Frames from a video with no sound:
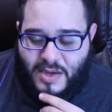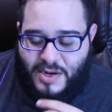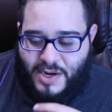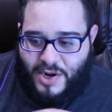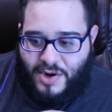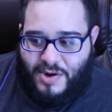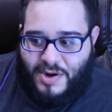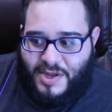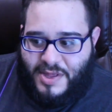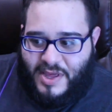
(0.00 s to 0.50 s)

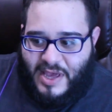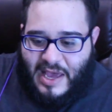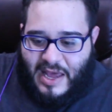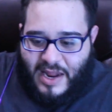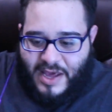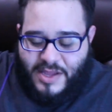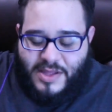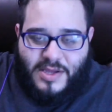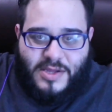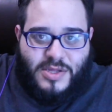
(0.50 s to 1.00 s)
Not only that, I
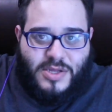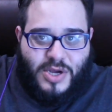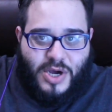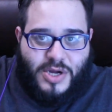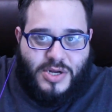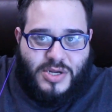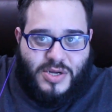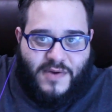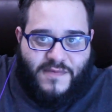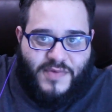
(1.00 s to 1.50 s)
like the
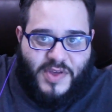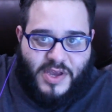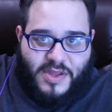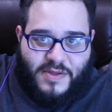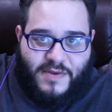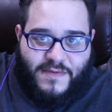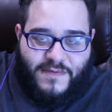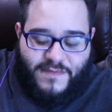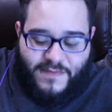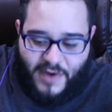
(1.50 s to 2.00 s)
touch of like
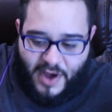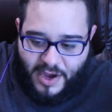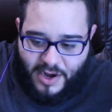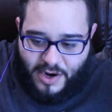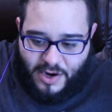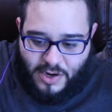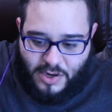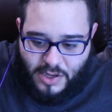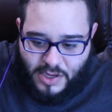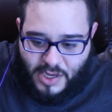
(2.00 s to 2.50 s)
the
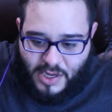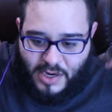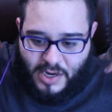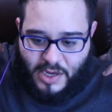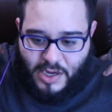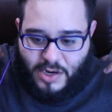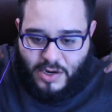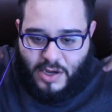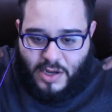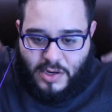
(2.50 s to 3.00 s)
fire looking
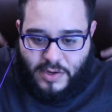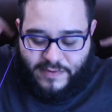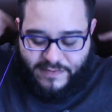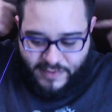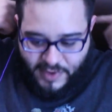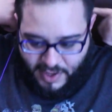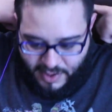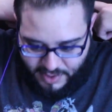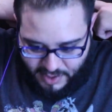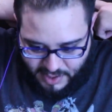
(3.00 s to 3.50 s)
like, you know how
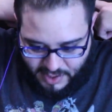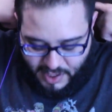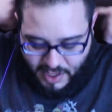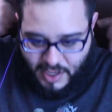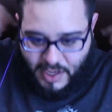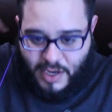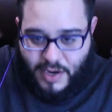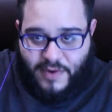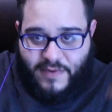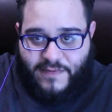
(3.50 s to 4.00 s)
Luffy has like
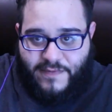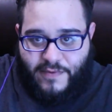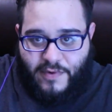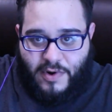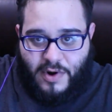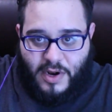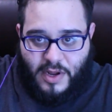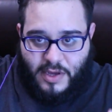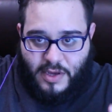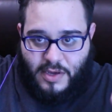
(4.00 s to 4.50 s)
that Gear
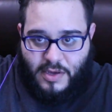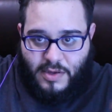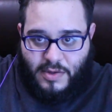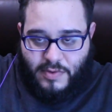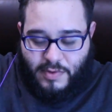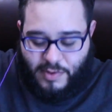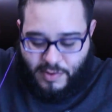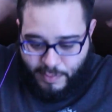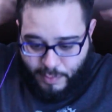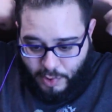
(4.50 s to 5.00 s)
four like
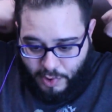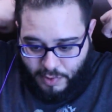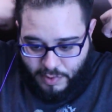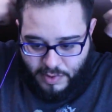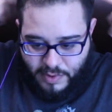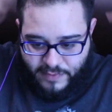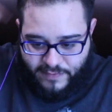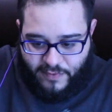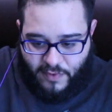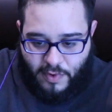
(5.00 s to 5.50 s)

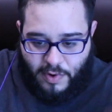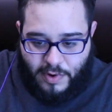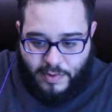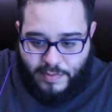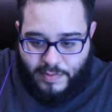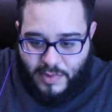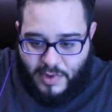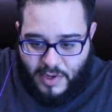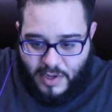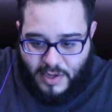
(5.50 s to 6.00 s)
smoke
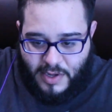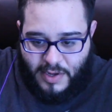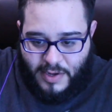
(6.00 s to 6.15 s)
form.